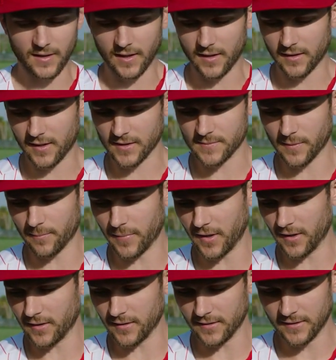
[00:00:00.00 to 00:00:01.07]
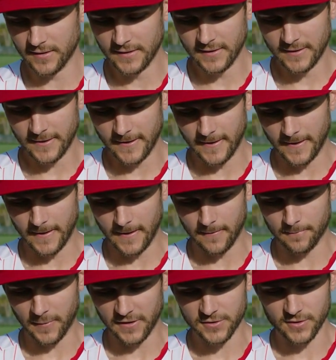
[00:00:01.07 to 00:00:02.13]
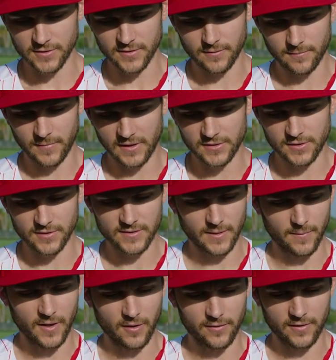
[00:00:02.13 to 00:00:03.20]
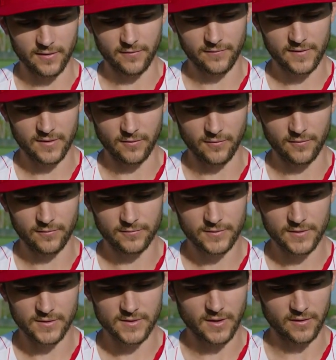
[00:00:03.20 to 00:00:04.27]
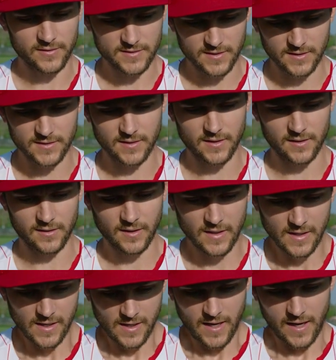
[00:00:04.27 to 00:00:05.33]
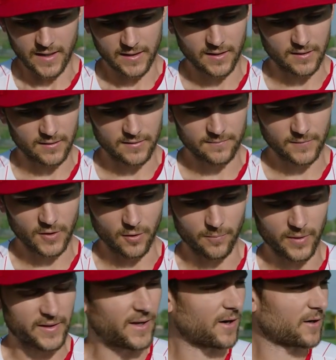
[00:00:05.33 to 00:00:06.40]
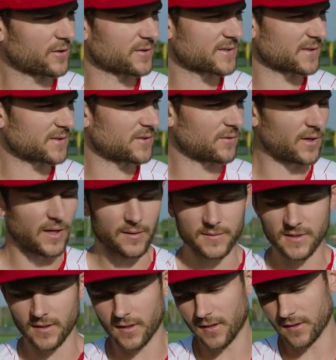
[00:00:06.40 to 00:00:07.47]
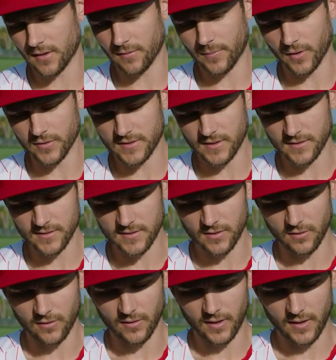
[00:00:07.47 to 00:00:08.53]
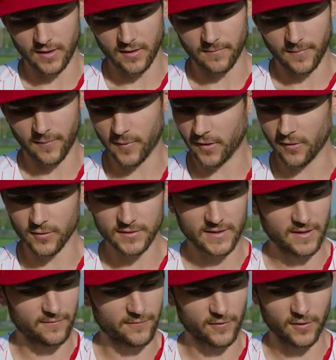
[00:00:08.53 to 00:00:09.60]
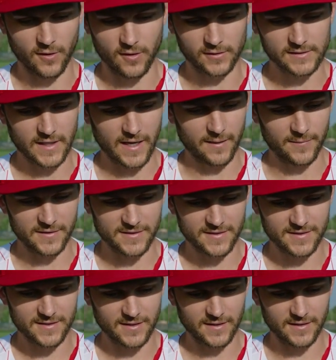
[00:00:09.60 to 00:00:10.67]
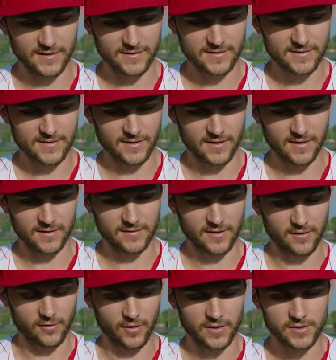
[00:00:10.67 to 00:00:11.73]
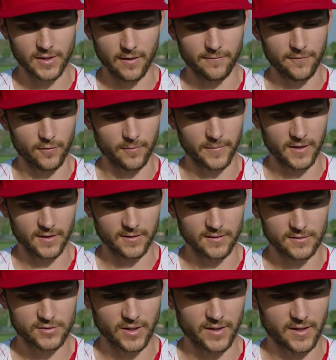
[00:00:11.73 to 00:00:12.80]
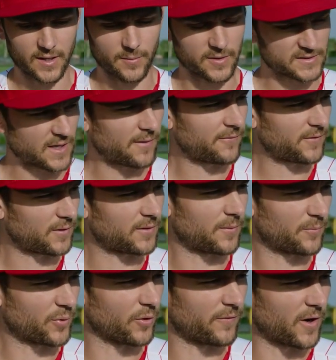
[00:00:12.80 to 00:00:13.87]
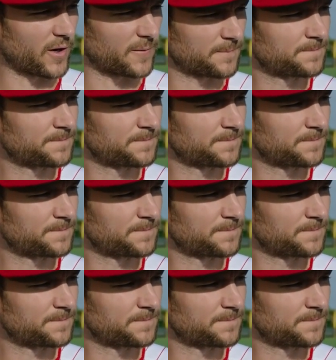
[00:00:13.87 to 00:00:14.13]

Kind of kicks my butt and uh, make sure make sure I'm healthy to to start the season, and I can you know play that 162 games and then into the postseason. So um, I've been going to him for a long time. He's he's uh, done a great job for me, and try to keep on top of it and improve on it.